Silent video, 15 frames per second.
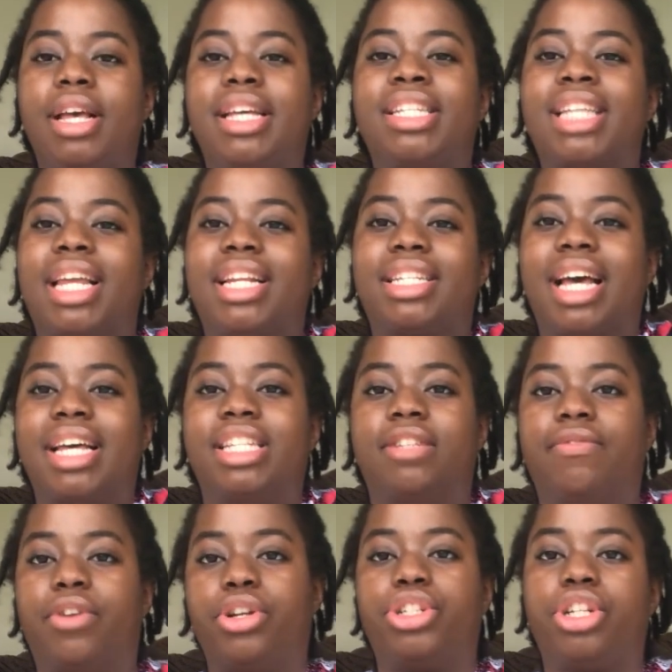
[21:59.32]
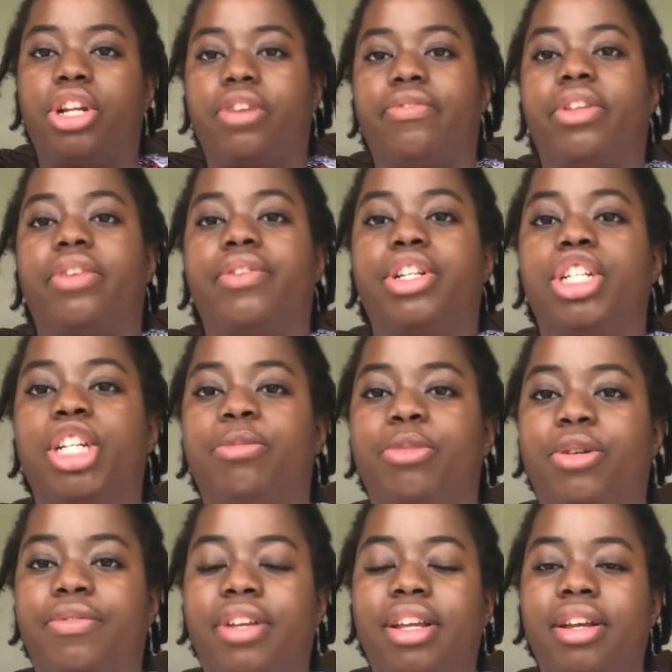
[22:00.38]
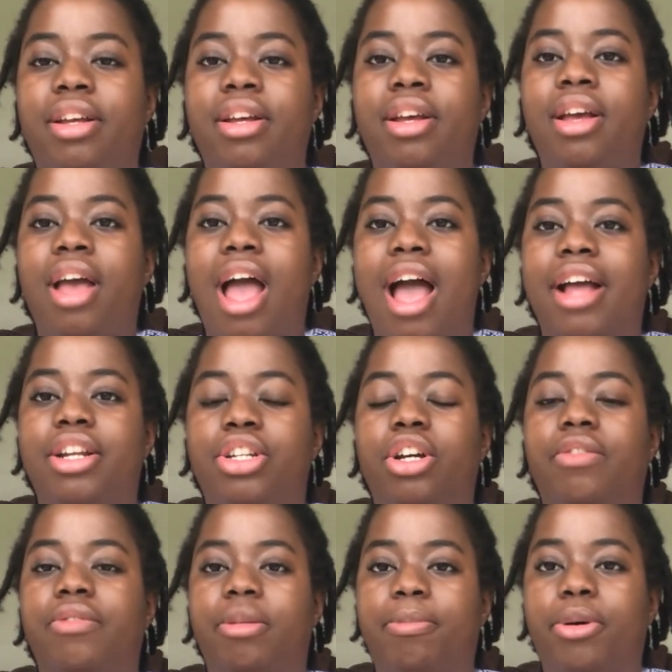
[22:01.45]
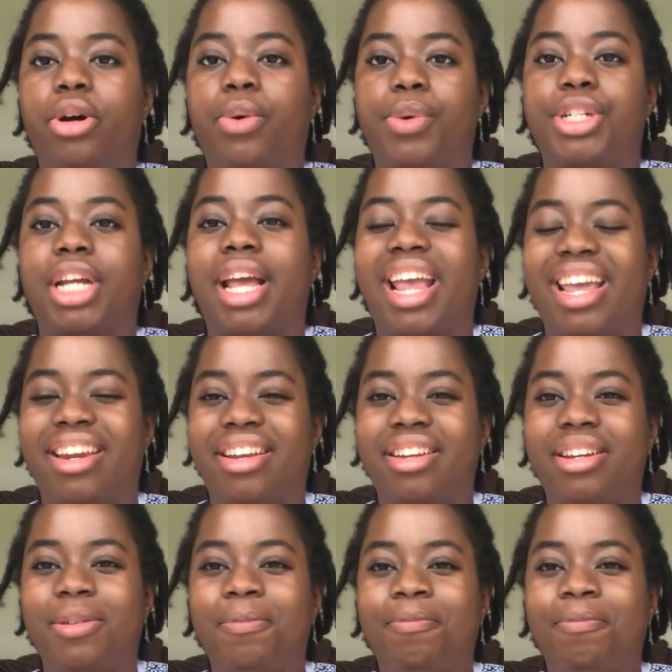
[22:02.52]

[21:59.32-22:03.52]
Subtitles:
sanitized version of the original movie and of the book, which I hated.